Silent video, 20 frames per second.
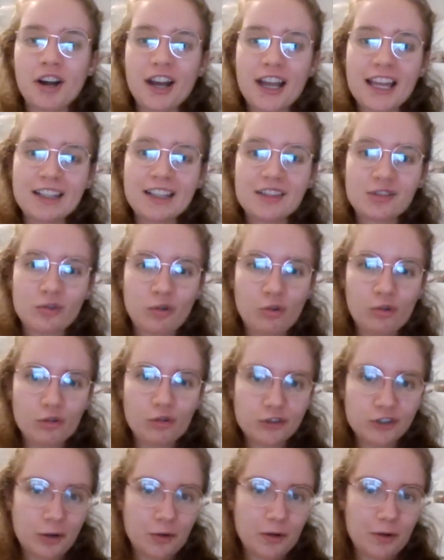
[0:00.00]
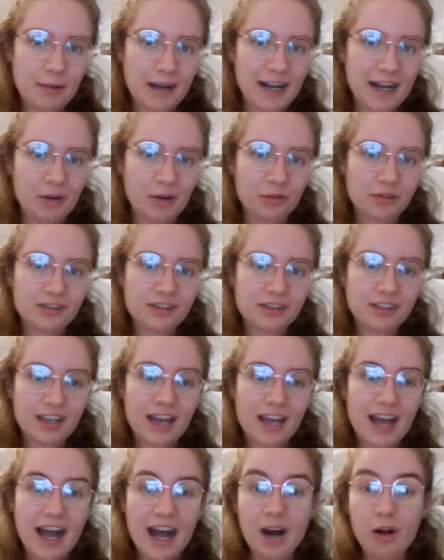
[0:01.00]
but it's also about
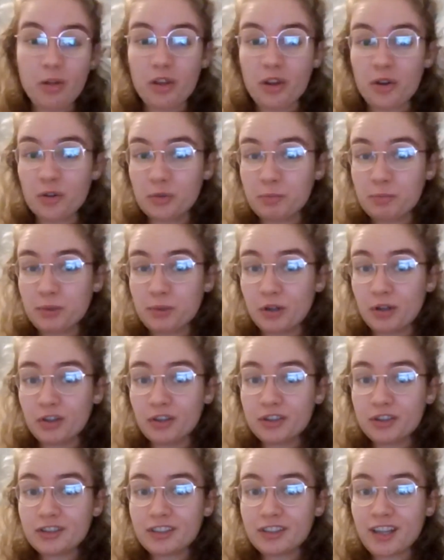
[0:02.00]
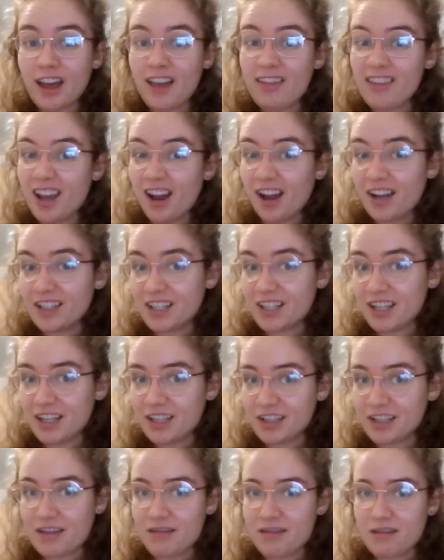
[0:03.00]
how those books and the
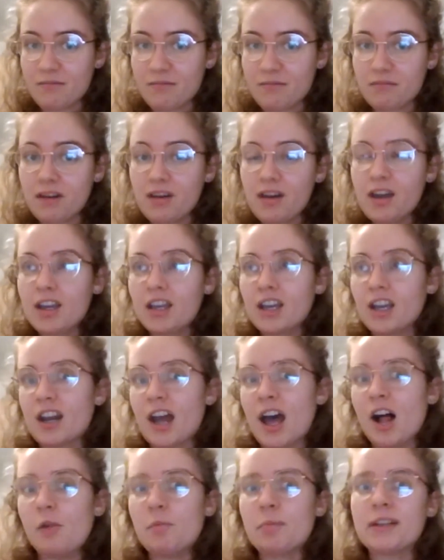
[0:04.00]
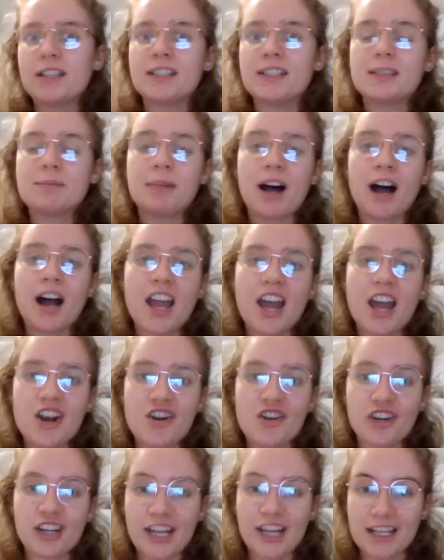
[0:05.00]
ideas in them can help
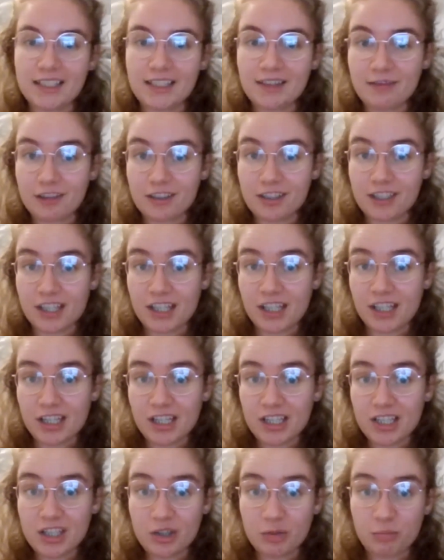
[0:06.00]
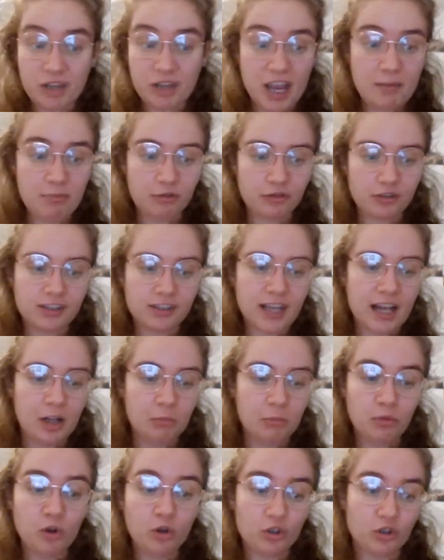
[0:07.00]
inspire creativity to be able to
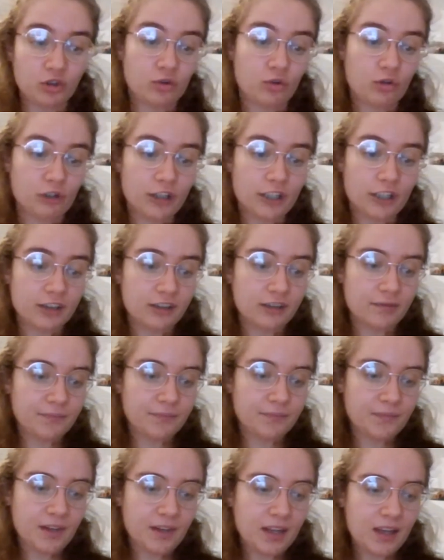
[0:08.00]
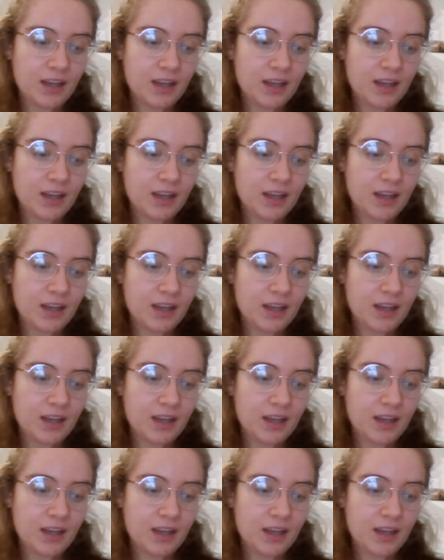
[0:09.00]
tell more stories.